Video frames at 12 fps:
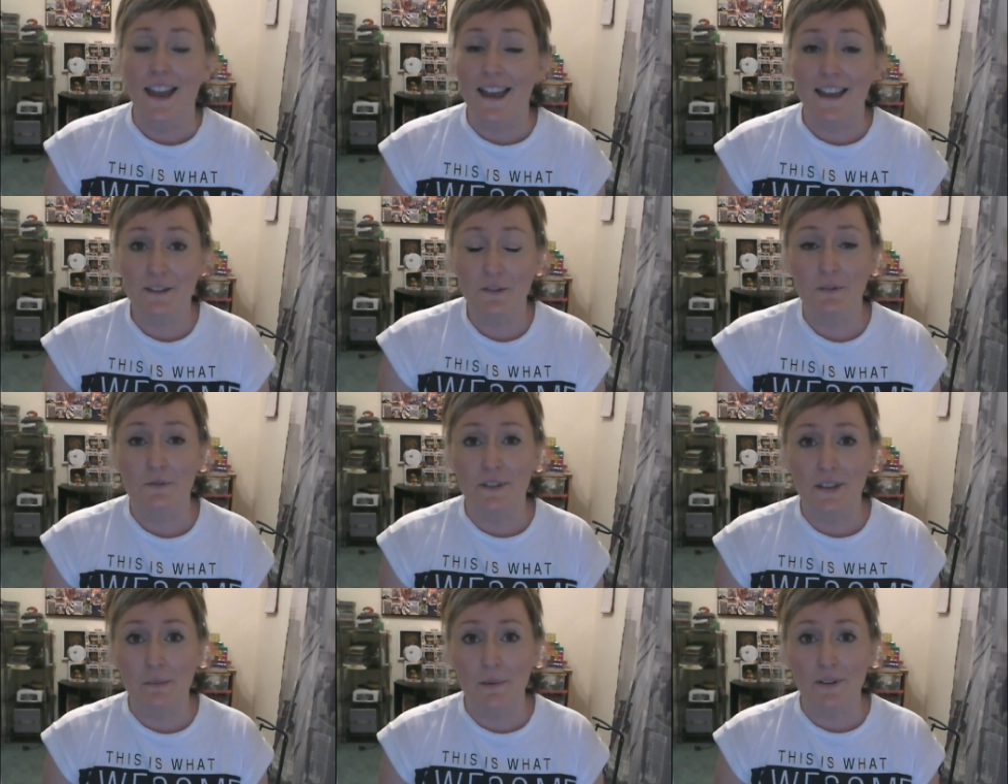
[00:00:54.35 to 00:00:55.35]
And not
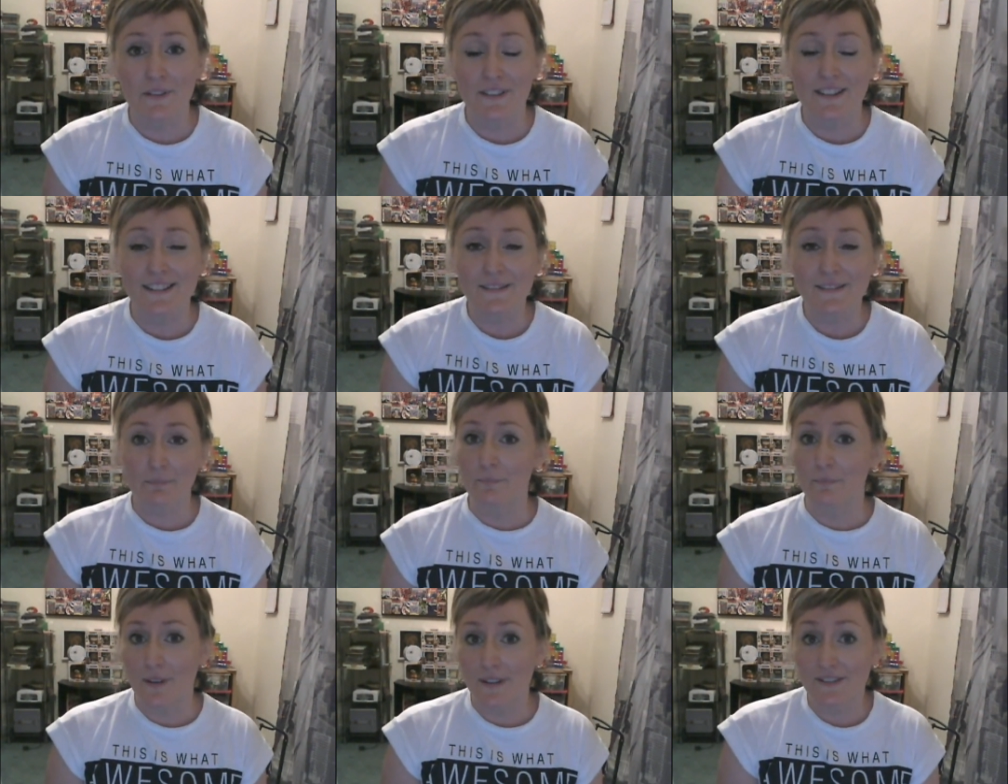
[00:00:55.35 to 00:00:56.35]
really bother. It's
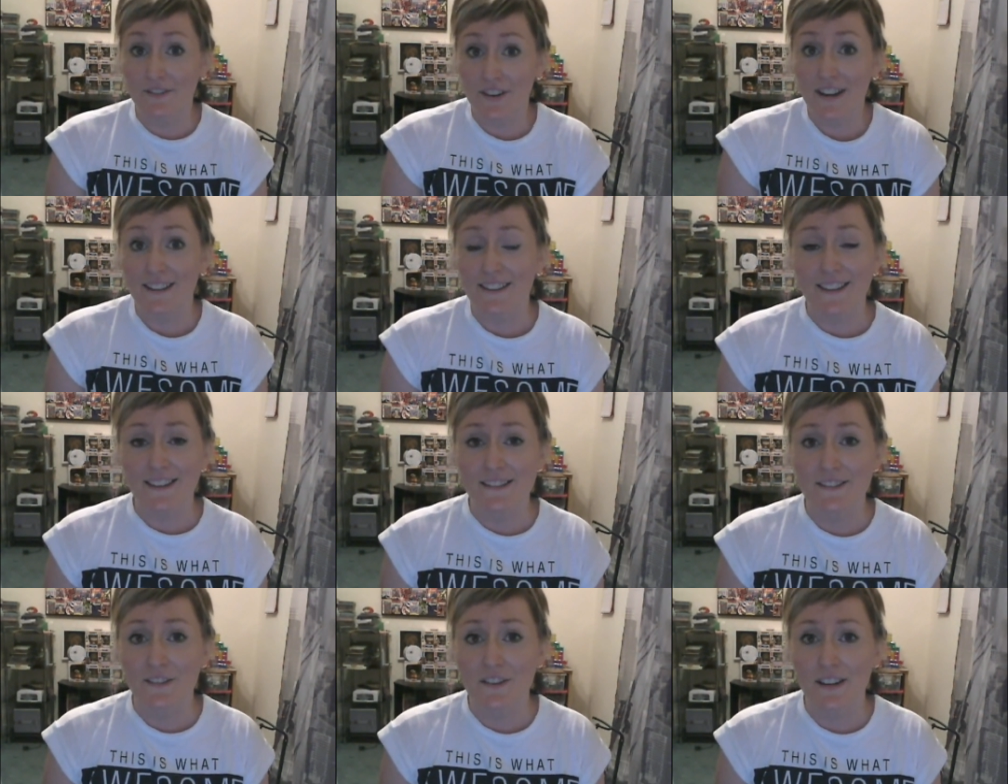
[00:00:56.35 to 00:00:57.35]
it's great. That
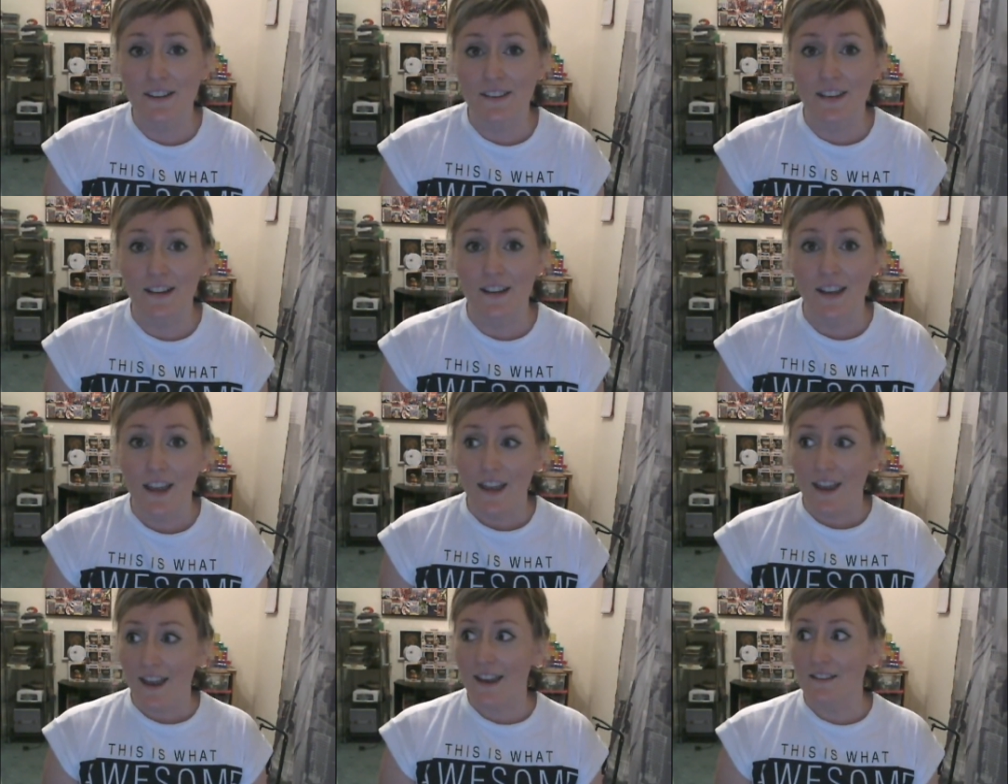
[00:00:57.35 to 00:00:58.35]
is a great thing.
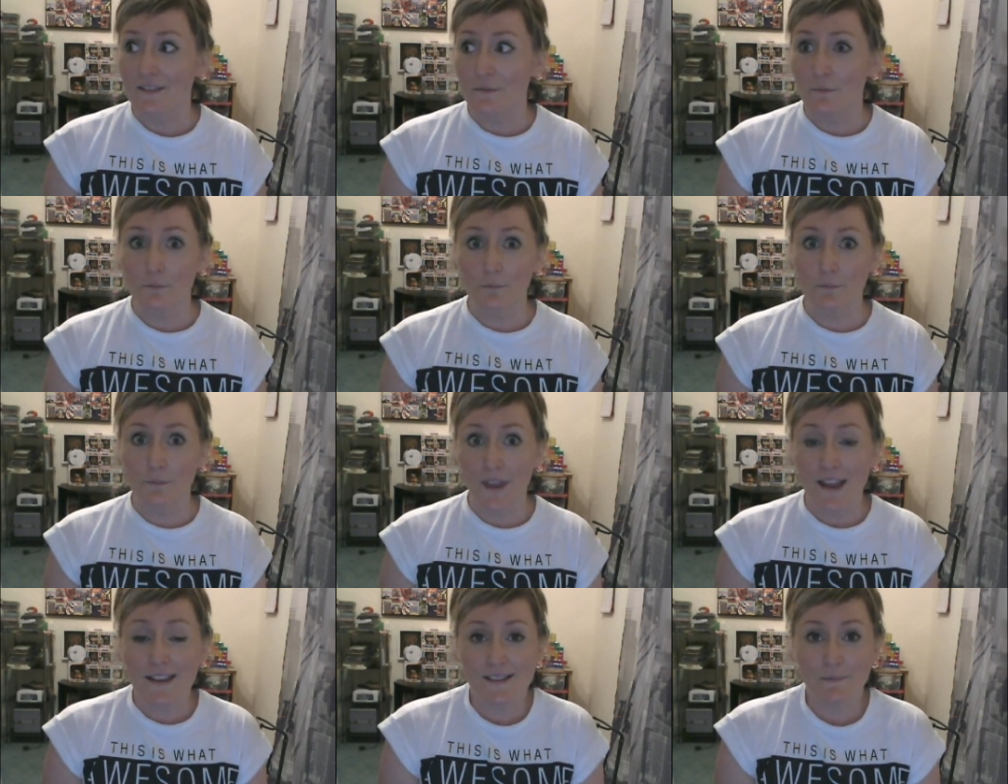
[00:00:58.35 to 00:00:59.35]
And
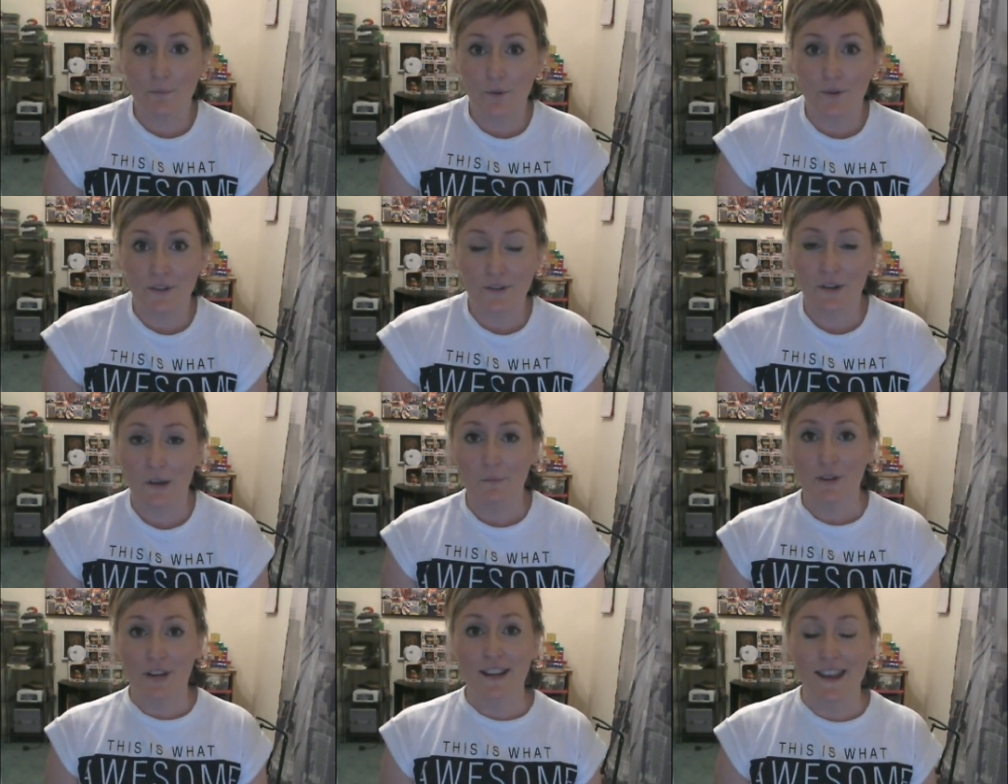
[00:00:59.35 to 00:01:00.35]
that's what your
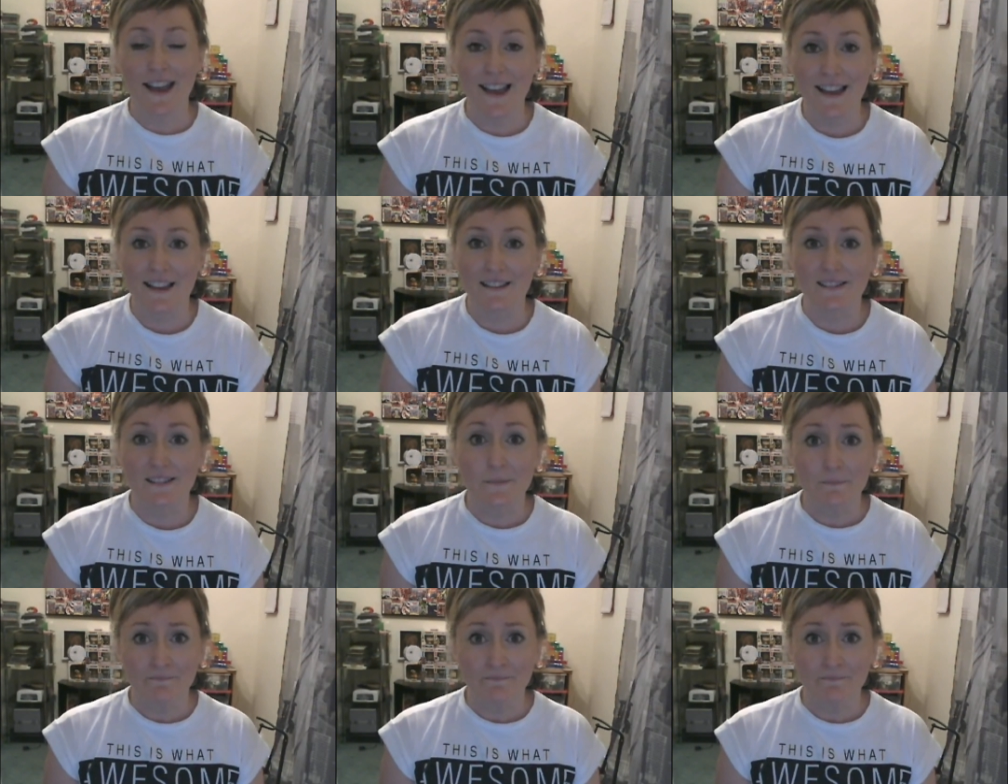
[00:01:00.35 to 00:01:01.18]
community has.